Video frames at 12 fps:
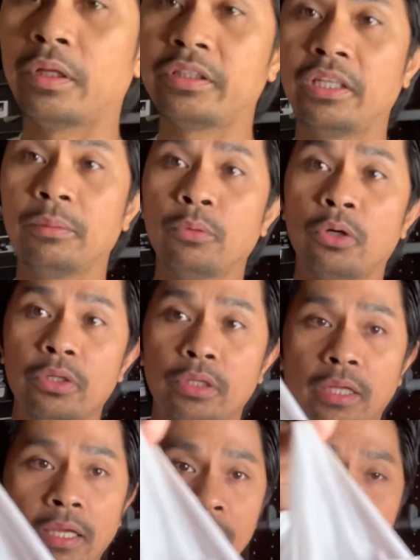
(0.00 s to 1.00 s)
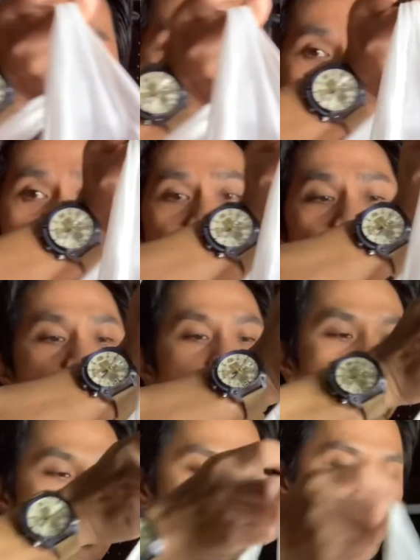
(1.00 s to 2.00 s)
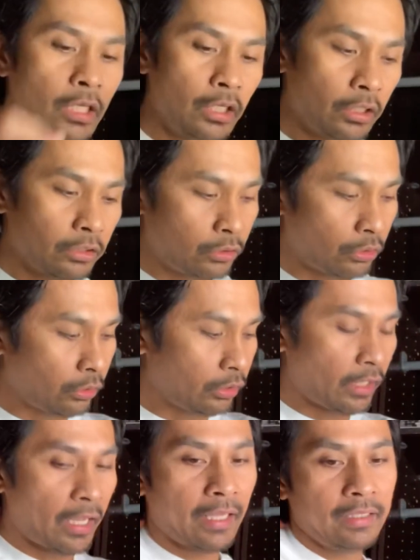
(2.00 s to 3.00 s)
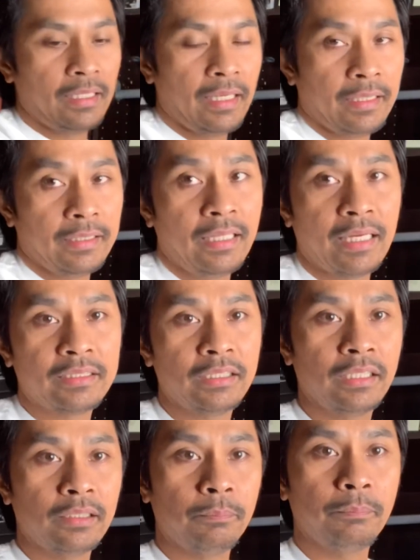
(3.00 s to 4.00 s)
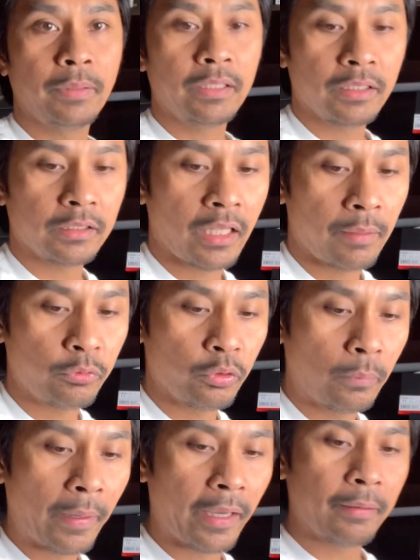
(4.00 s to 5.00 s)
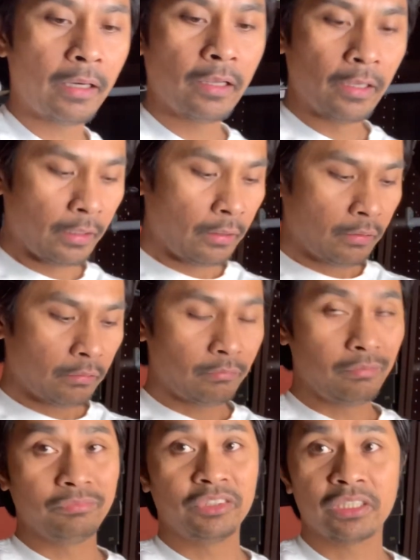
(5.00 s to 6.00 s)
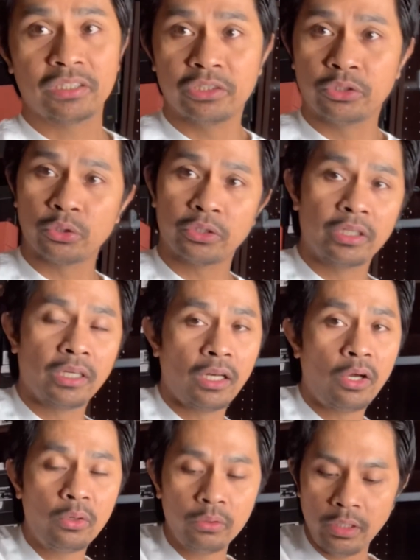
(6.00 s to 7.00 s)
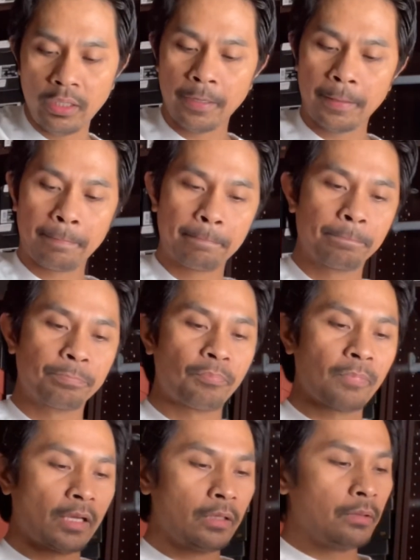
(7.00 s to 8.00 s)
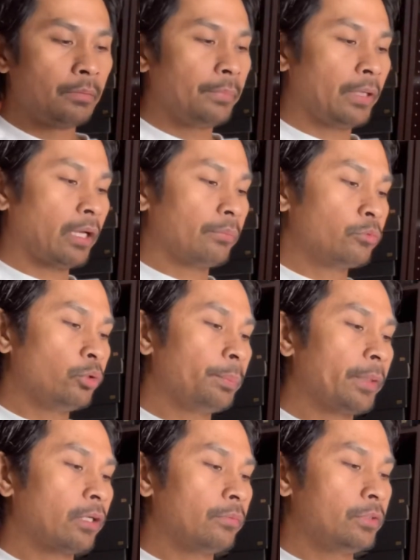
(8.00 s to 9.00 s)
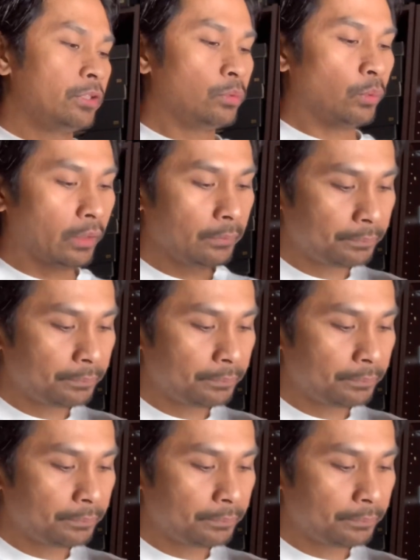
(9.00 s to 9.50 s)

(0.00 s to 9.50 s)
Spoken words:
thing more that I had to build the points, so it doesn't mean that I have to buy just Jordan alone. Pick up two pair of this one